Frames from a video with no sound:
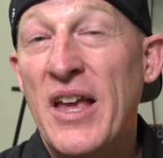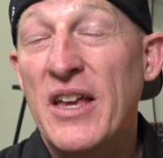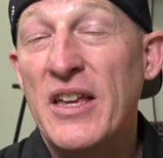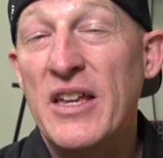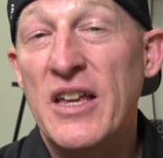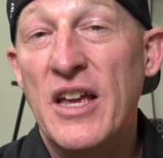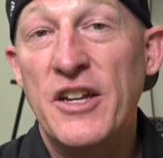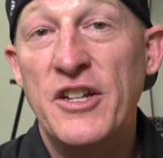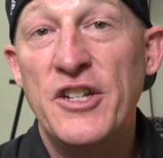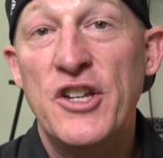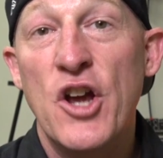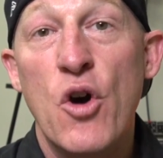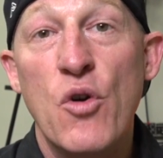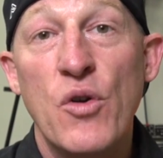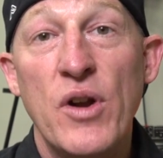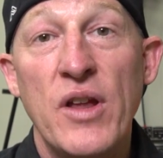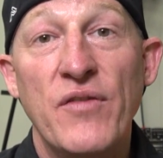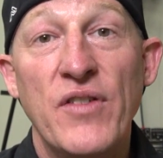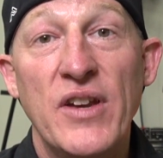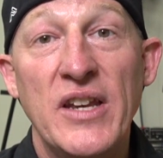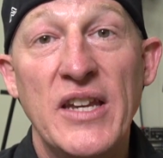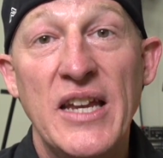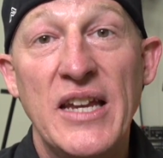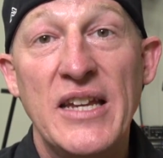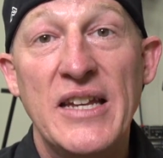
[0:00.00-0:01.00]
You don't
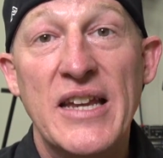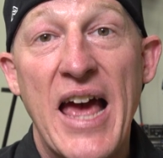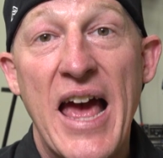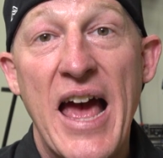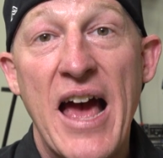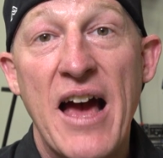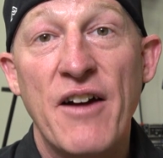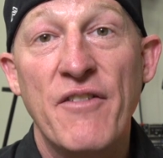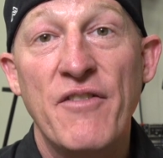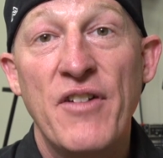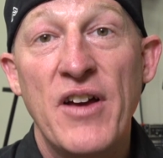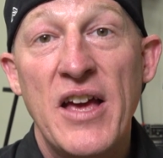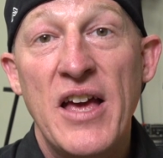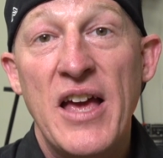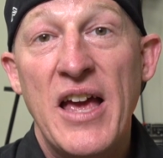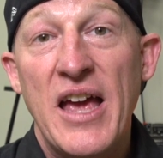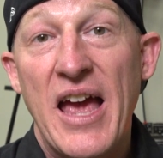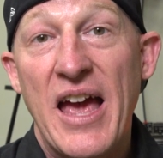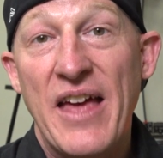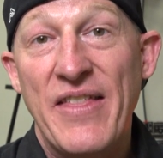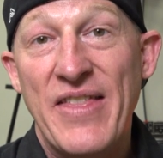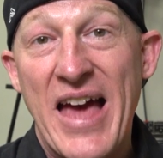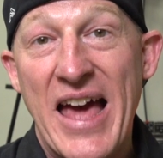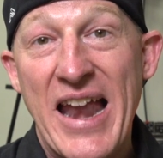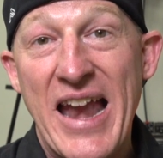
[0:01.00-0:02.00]
even need to have
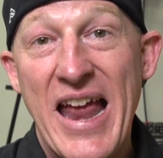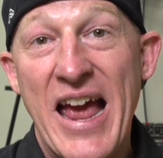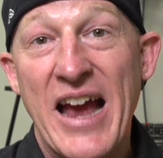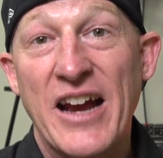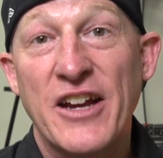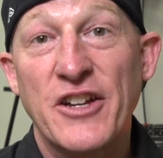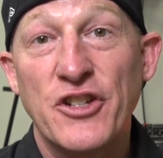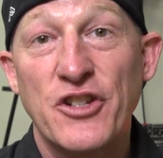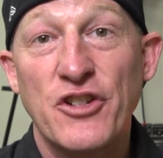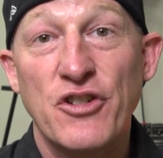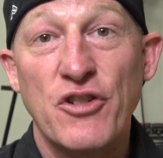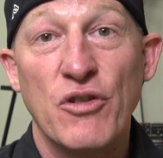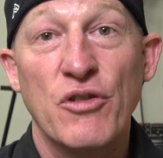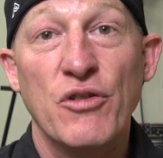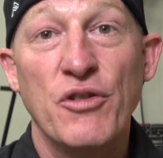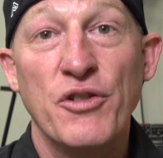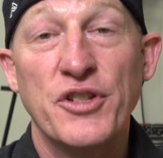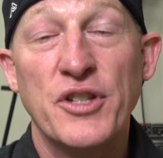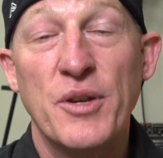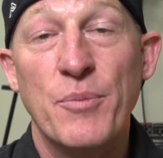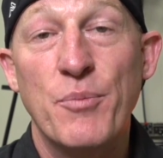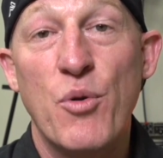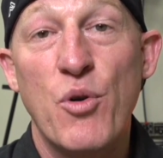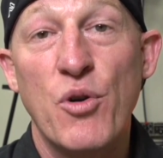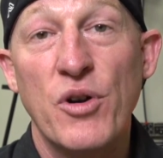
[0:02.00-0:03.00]
that external
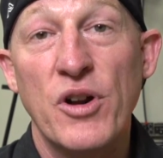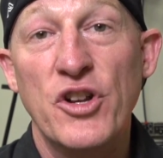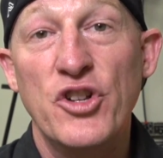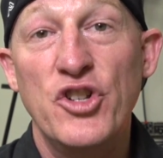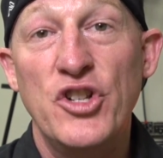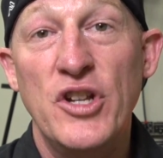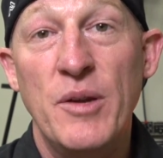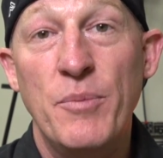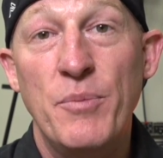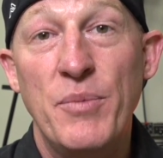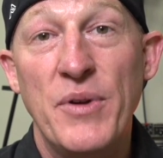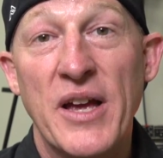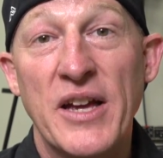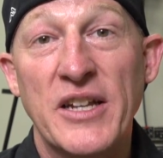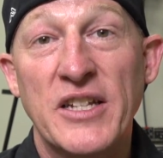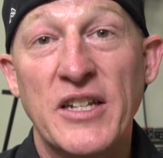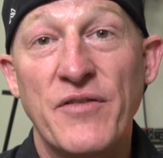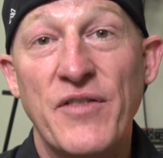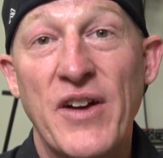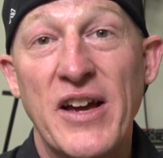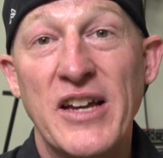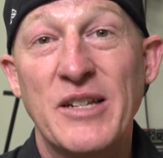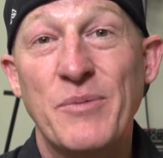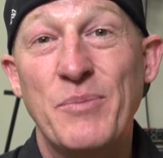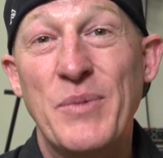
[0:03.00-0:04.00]
supported GPS
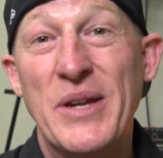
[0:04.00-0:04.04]
device,